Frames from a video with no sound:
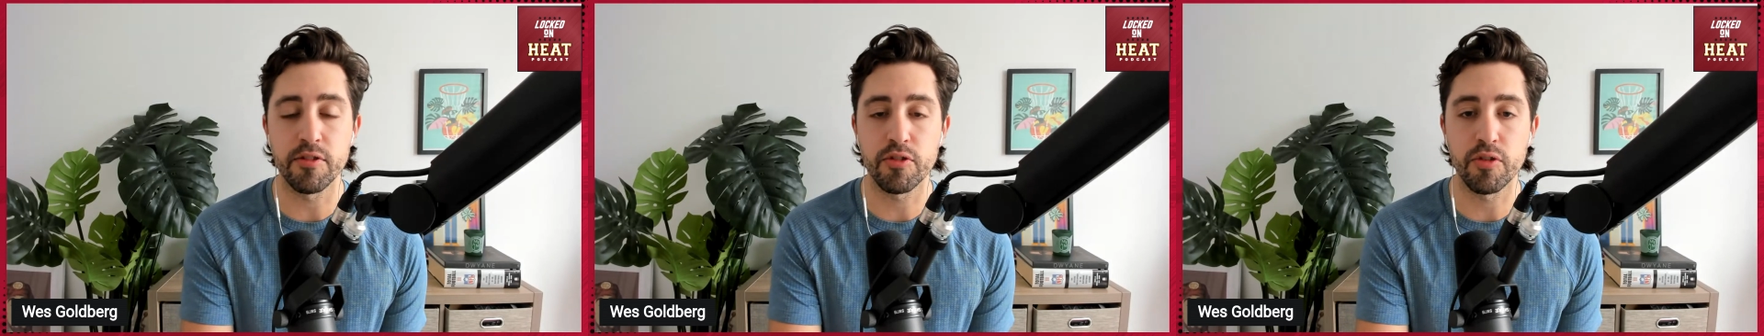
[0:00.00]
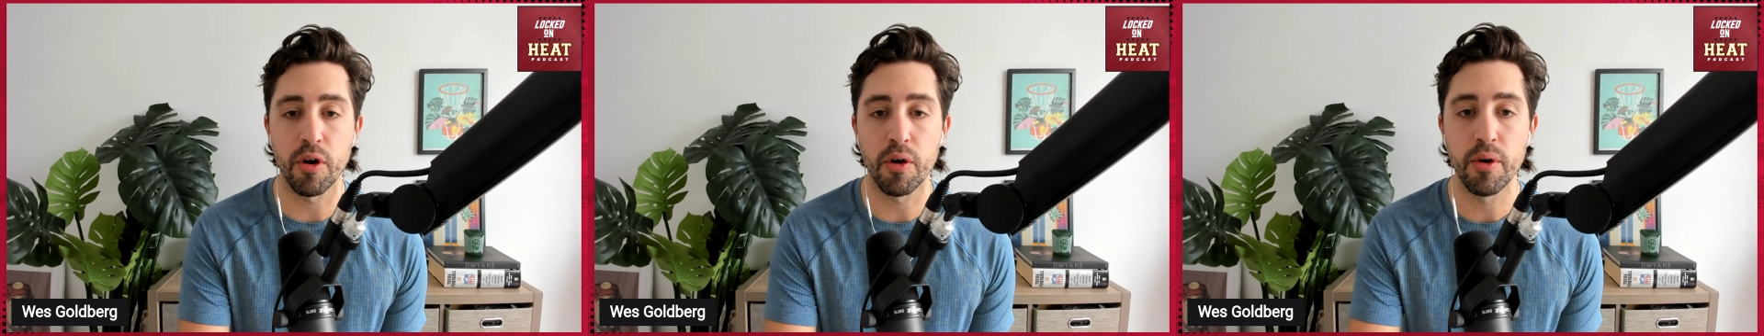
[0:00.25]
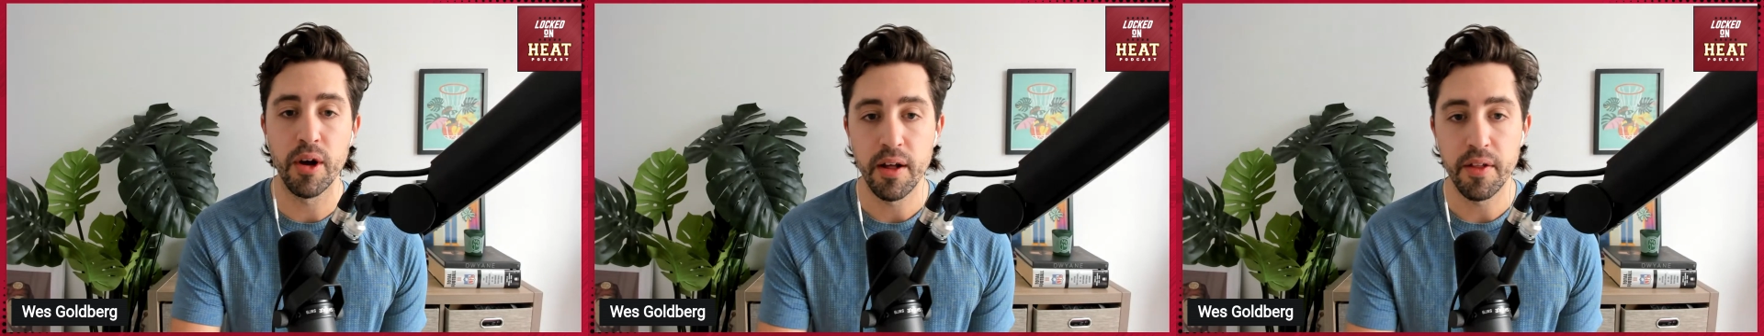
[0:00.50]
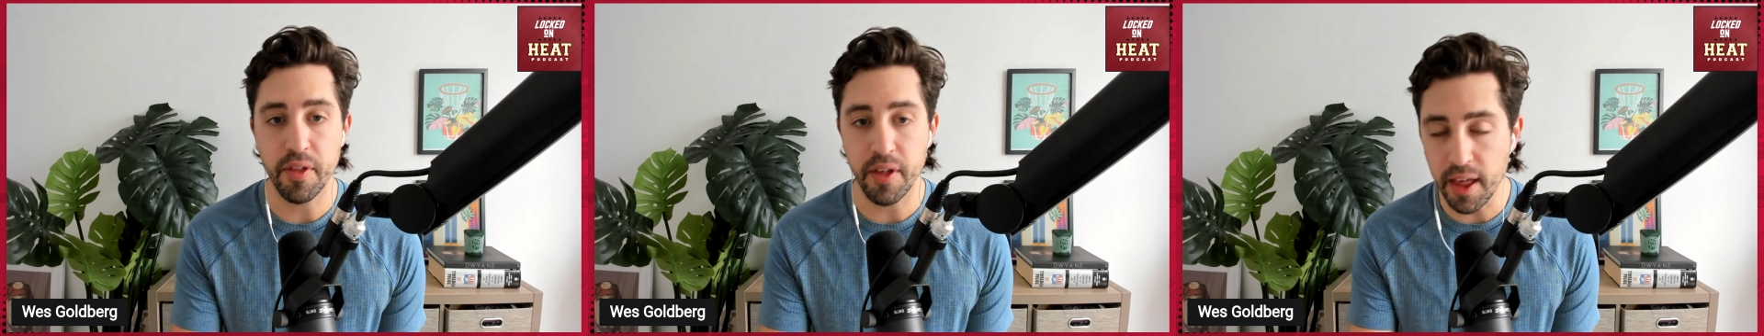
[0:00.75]
And so
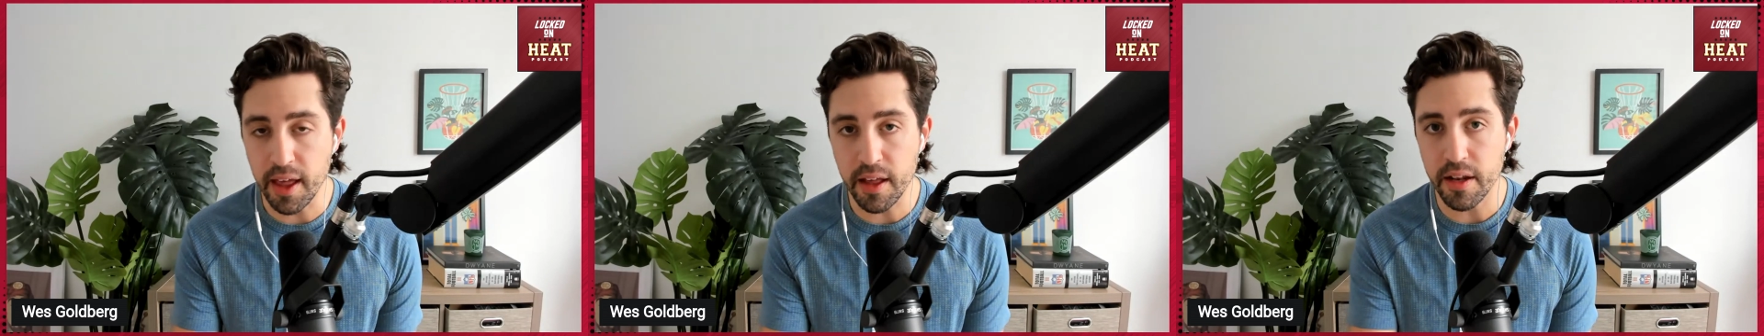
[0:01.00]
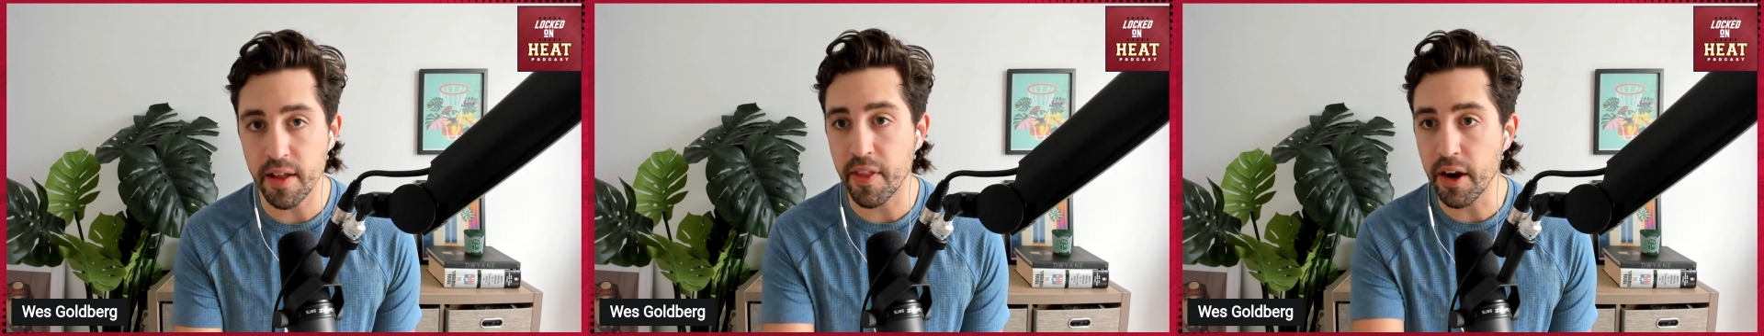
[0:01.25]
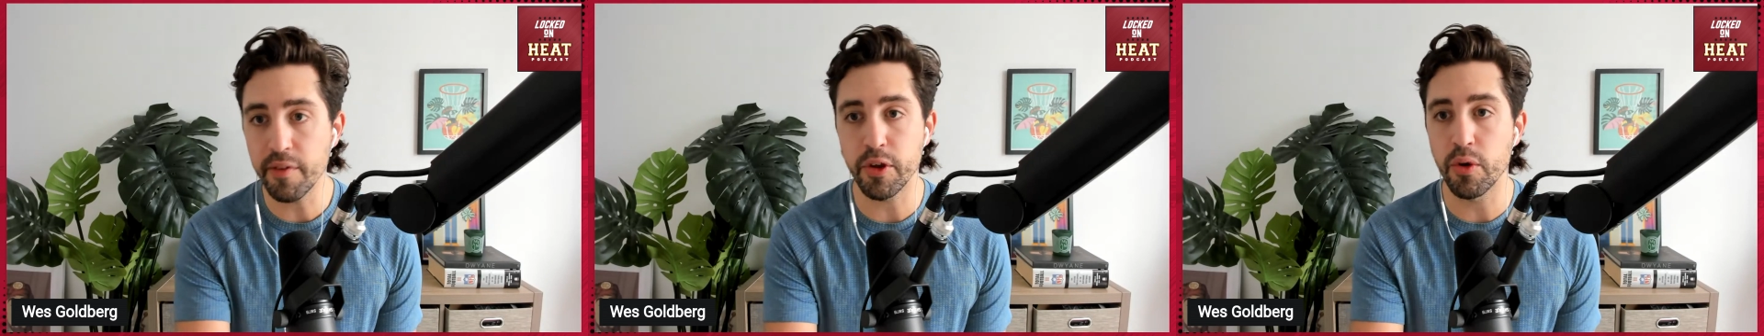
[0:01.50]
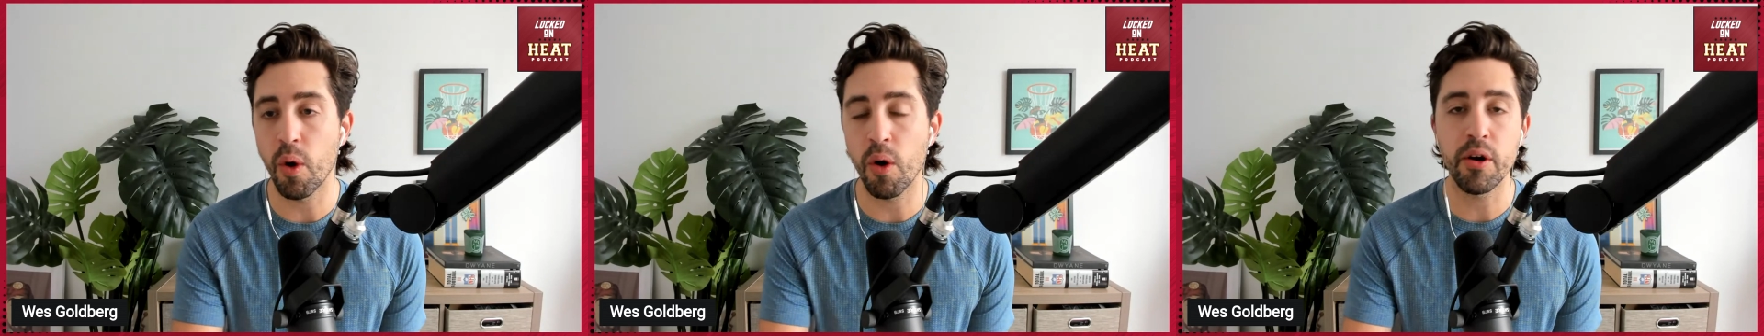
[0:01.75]
the Heat, in their
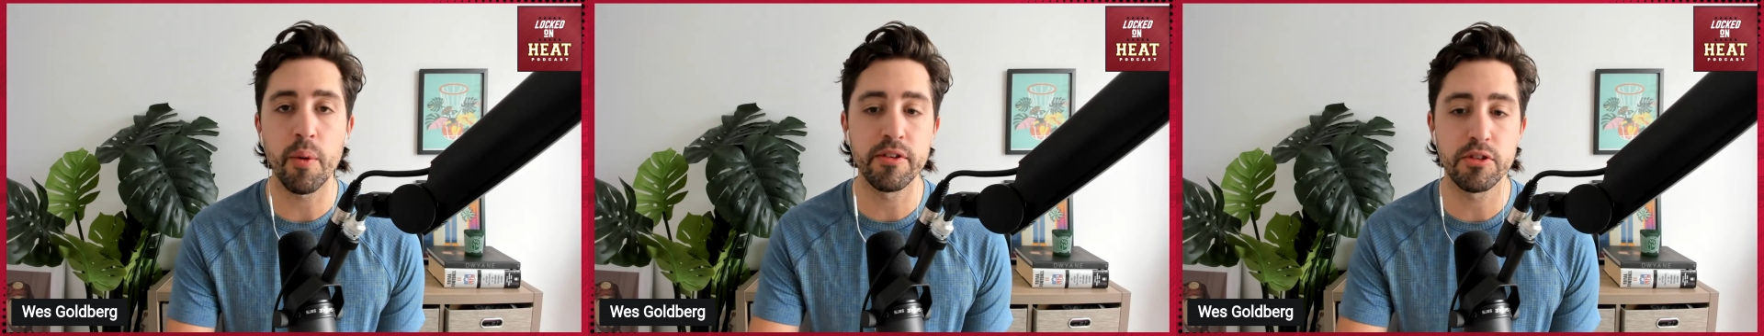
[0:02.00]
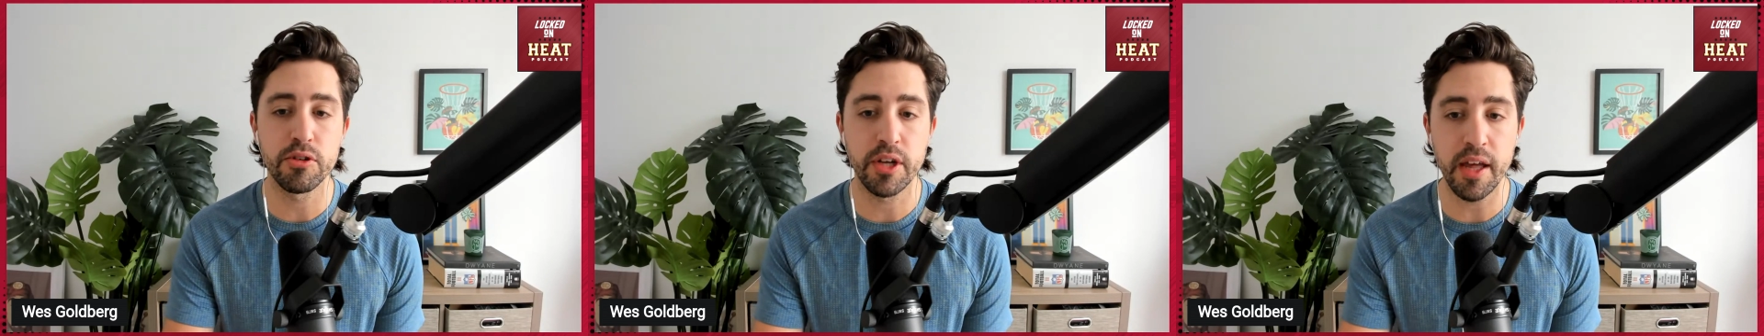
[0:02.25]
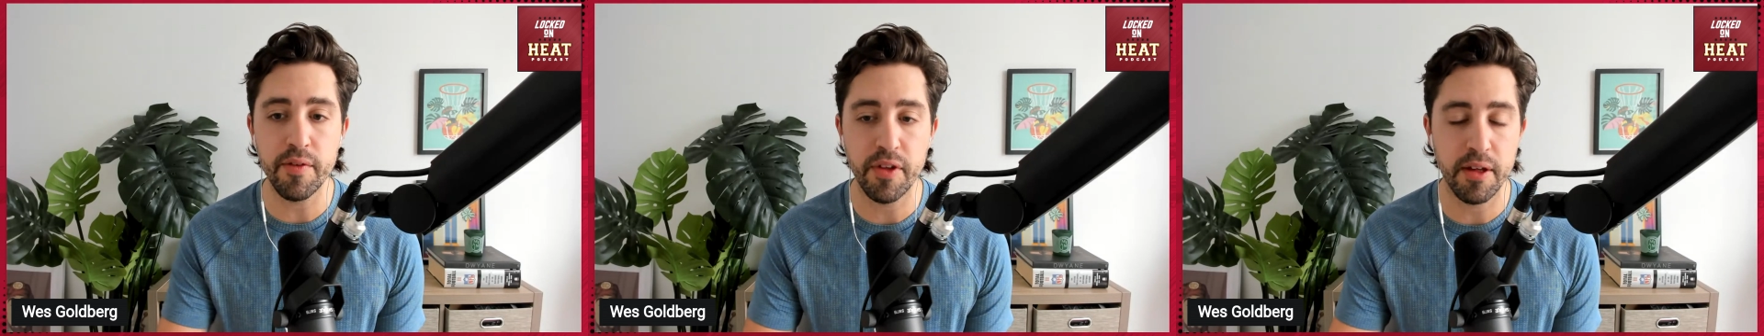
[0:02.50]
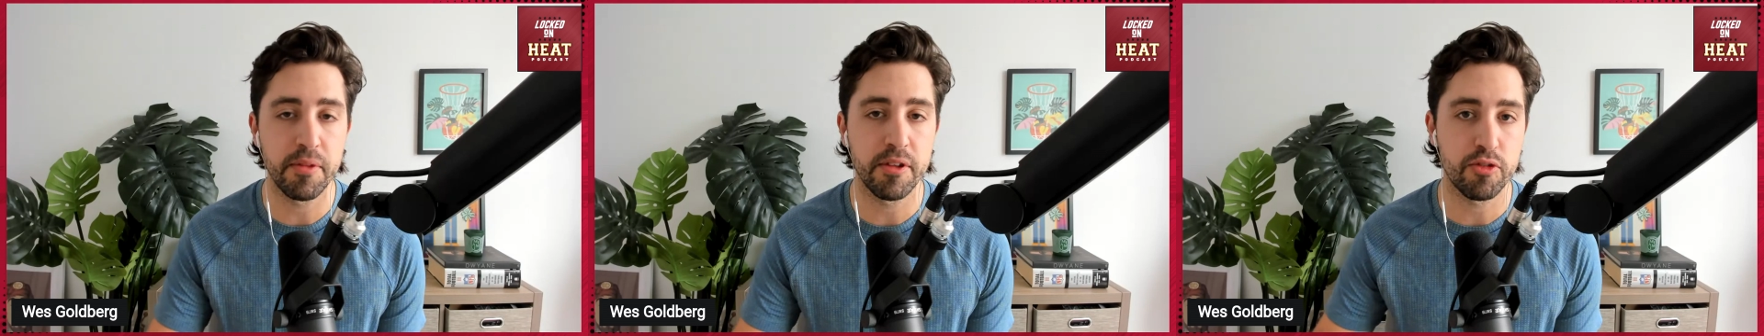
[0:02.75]
view, aren't going to give
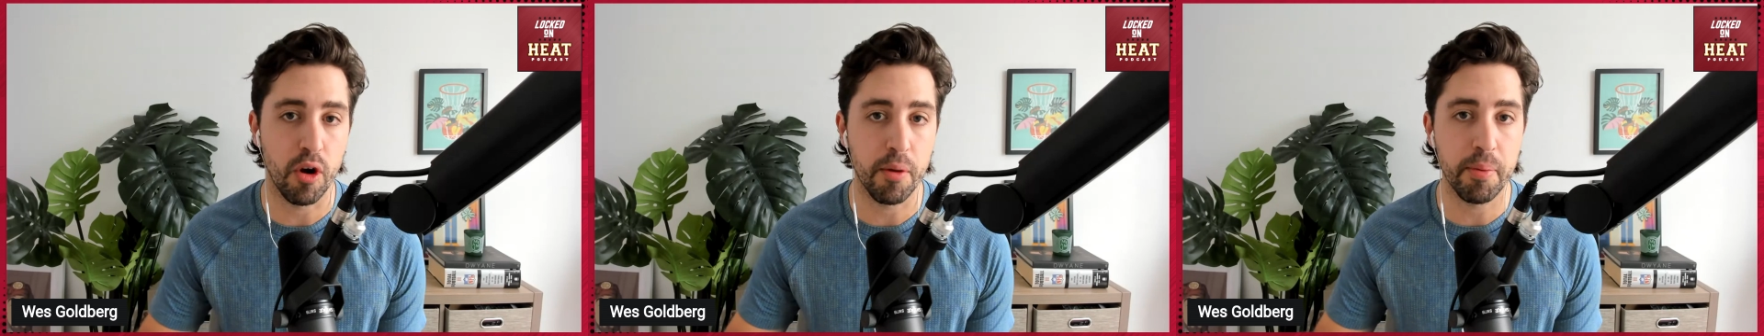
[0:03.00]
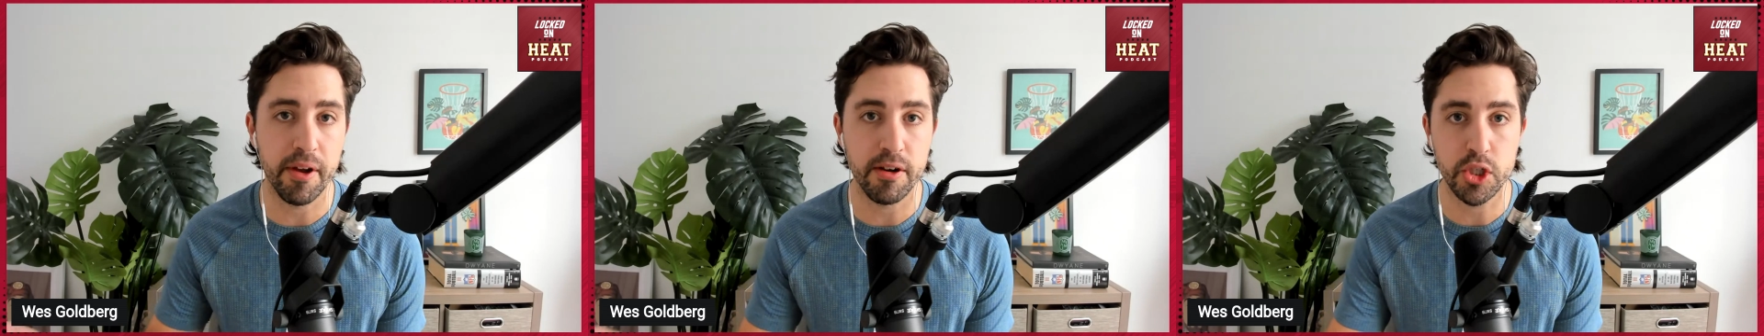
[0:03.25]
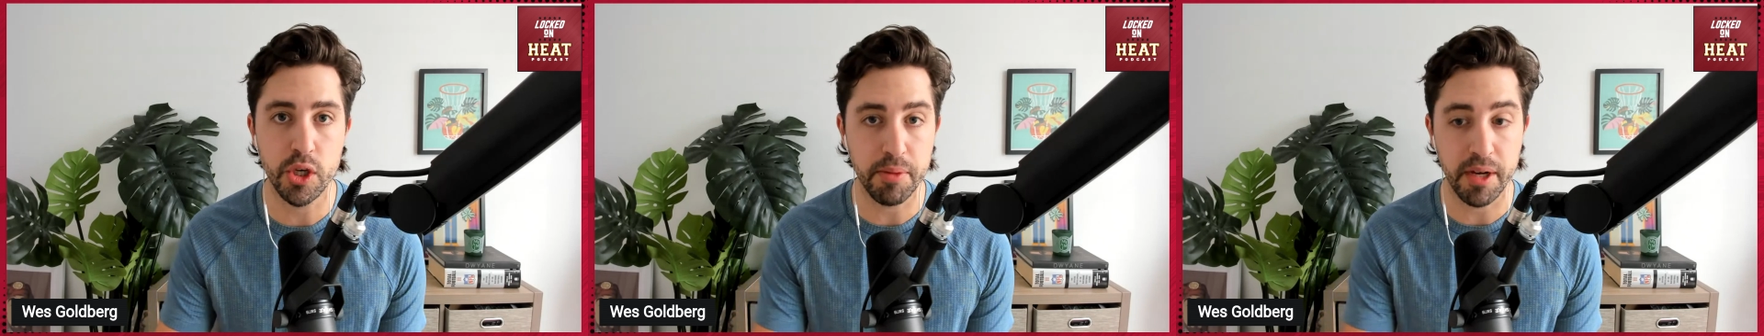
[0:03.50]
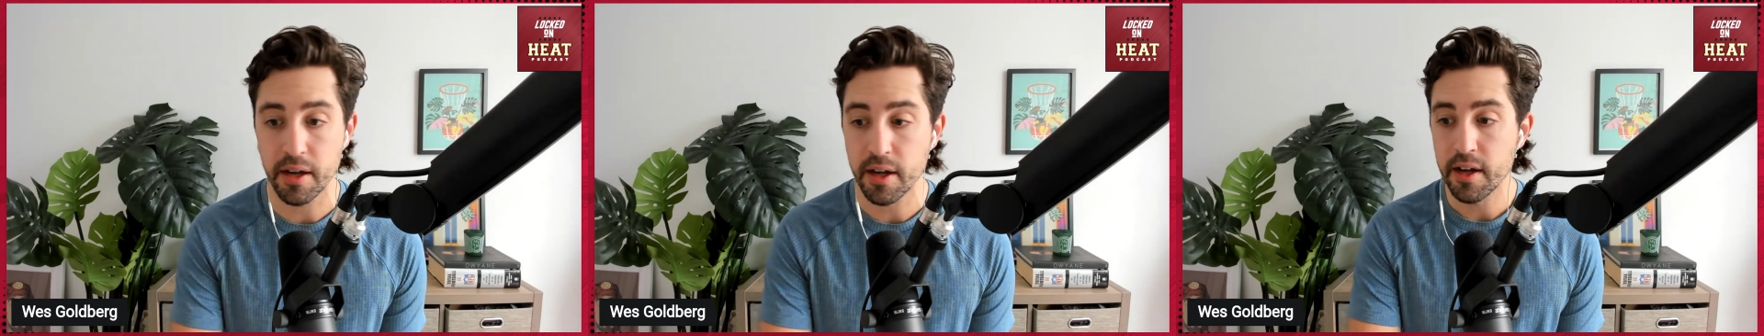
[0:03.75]
him the star player
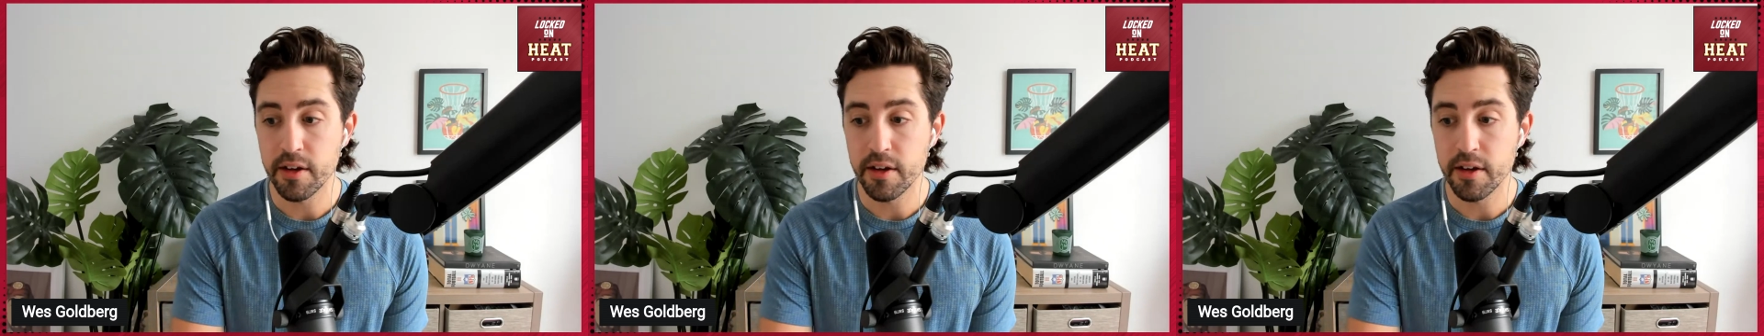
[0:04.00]
treatment.